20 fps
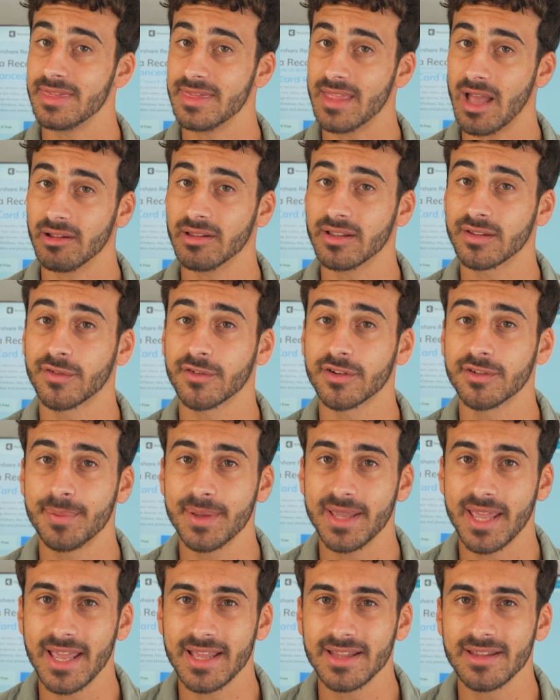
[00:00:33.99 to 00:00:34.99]
Now let's first
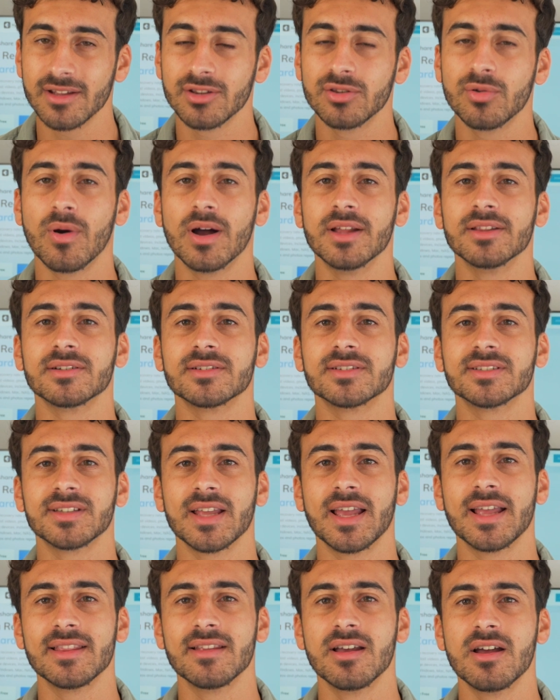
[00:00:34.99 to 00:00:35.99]
begin to
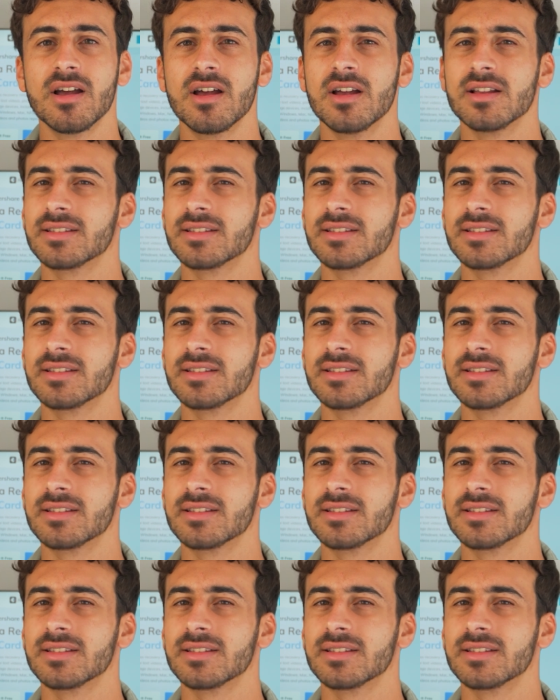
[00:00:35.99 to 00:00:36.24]
understand